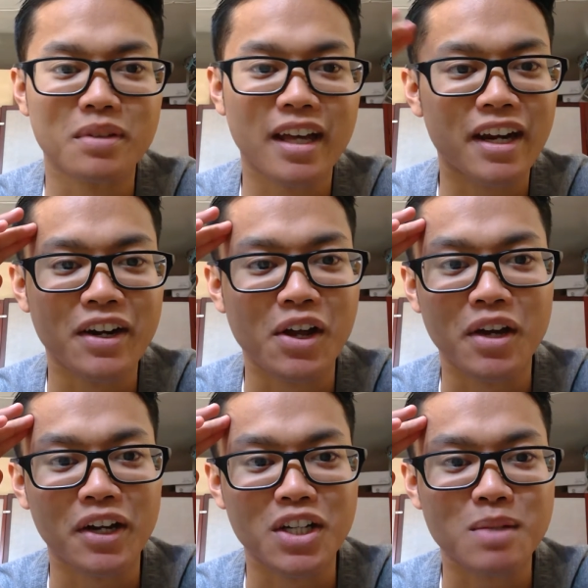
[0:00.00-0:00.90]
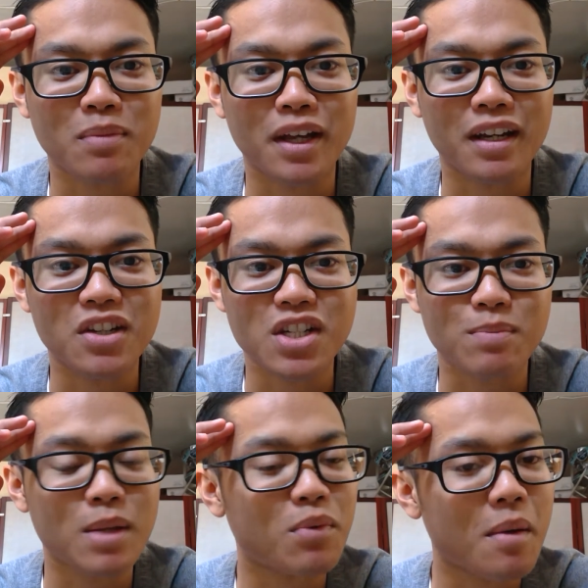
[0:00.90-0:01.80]
I don't know how to explain it. Just the
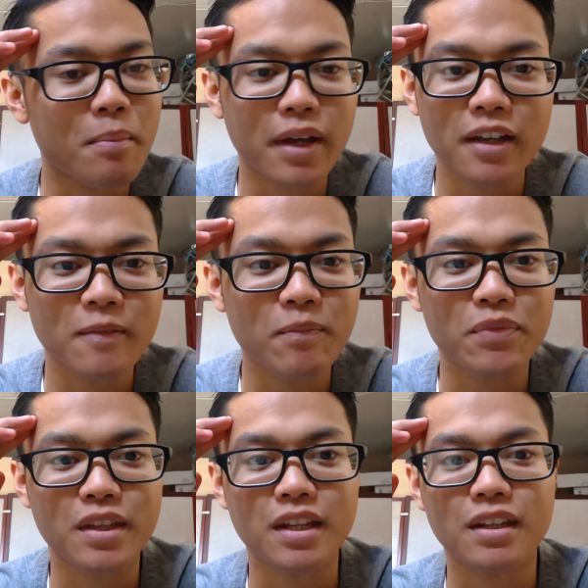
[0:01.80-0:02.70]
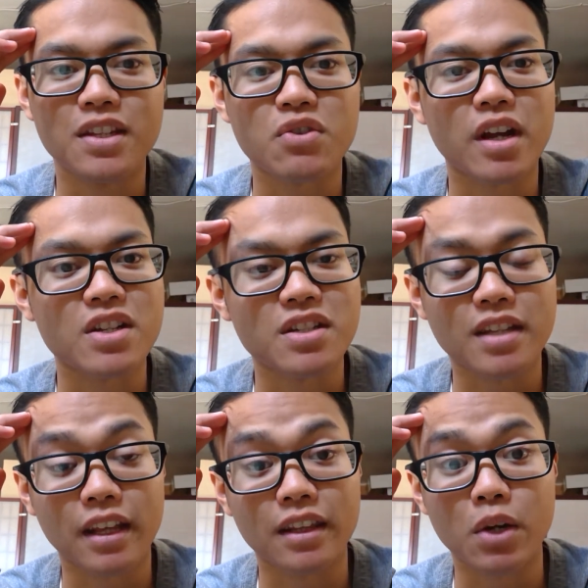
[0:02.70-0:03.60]
people I met, the strategies
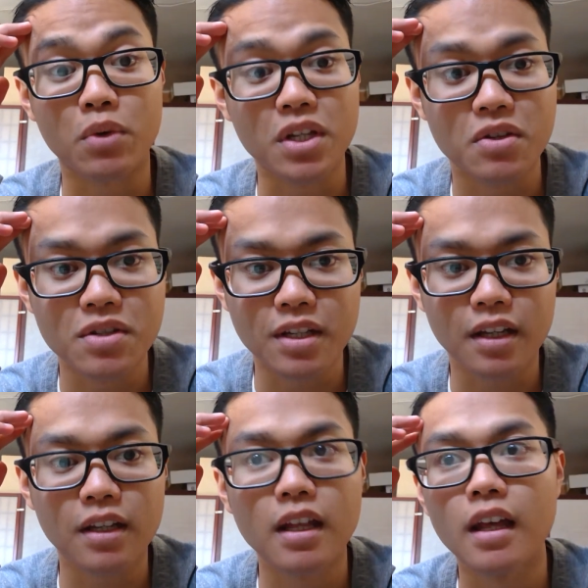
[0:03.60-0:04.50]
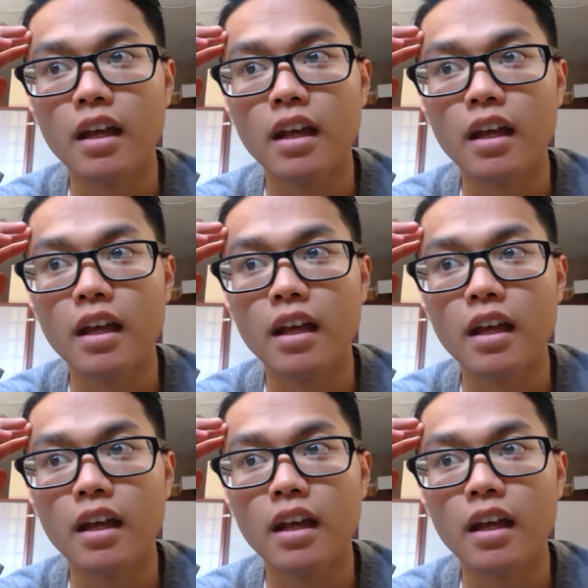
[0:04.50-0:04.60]
that they were using,